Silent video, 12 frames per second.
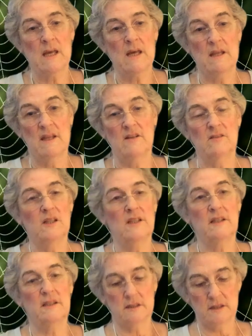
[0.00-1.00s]
They don't like
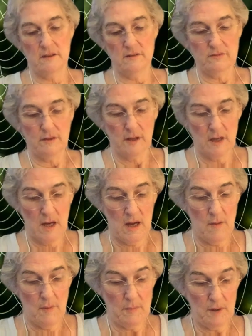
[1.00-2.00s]
that stuff.
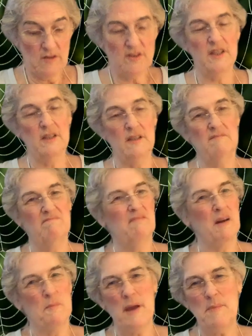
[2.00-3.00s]
But mostly,
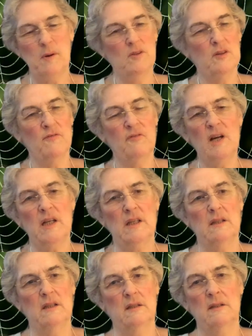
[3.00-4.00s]
maypoles are fun.
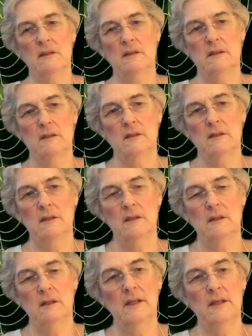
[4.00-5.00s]

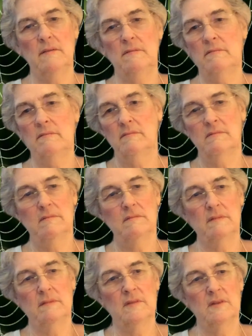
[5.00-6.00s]
And
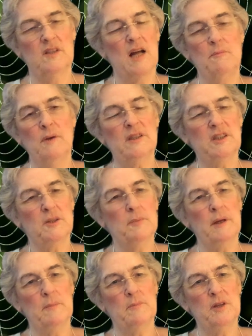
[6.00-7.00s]
there's not much to
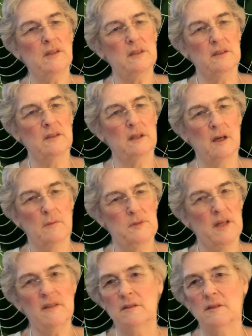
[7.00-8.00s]
be object
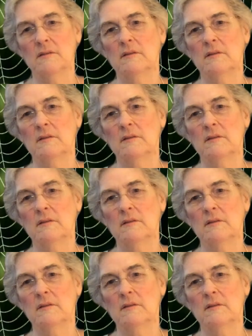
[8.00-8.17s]
to.